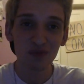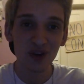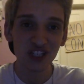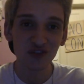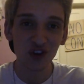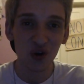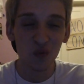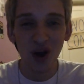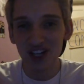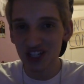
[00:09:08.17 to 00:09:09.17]
much
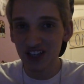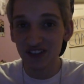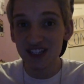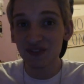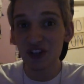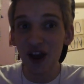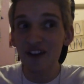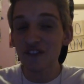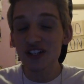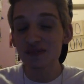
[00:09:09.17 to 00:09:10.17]
for watching this video
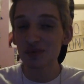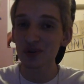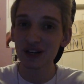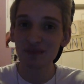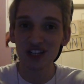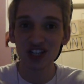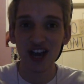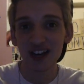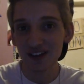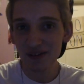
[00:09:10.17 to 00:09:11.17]
and for supporting my
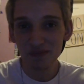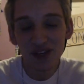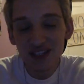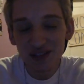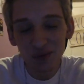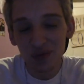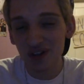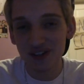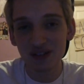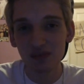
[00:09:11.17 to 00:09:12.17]
channel. It means the
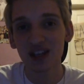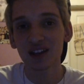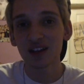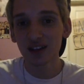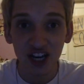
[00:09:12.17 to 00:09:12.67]
world to me.